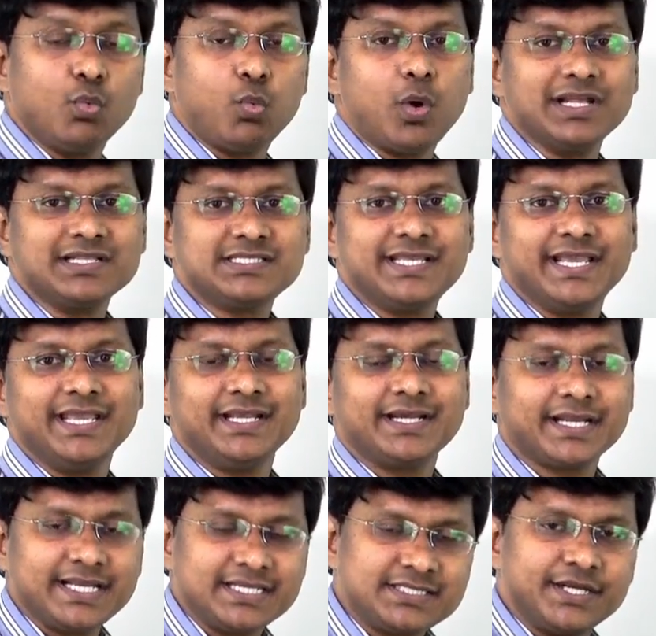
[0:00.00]
once they
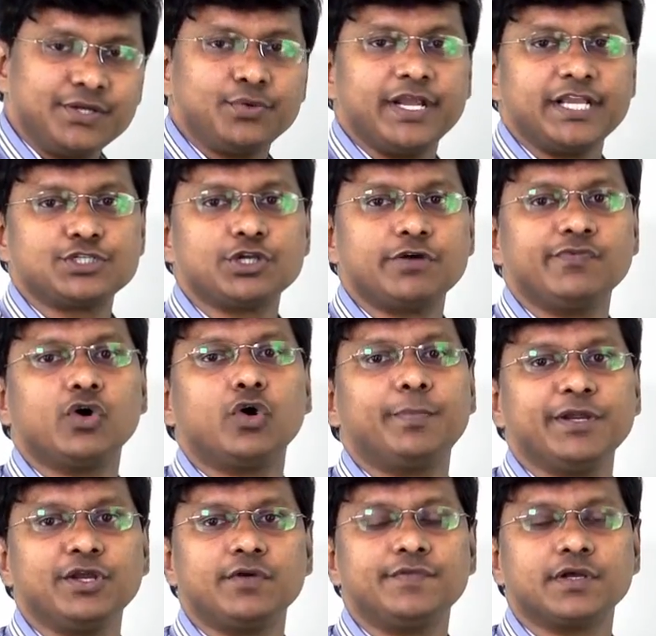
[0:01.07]
increase the duration of the
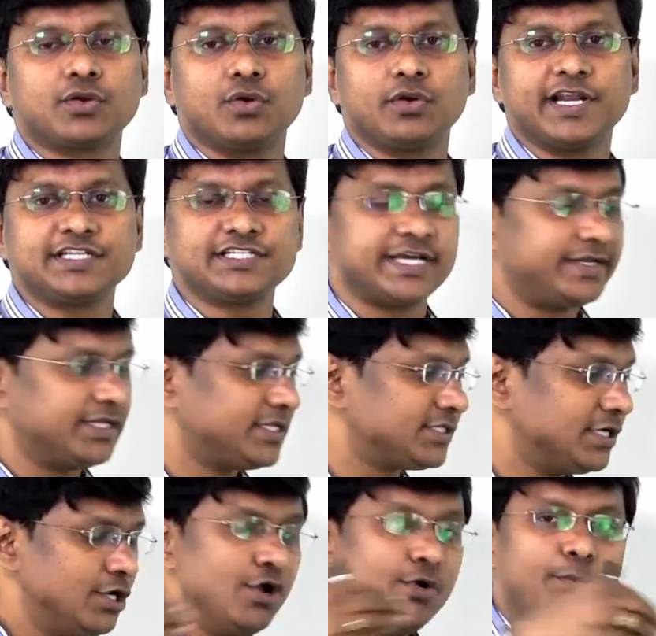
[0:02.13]
opening of the chloride channels,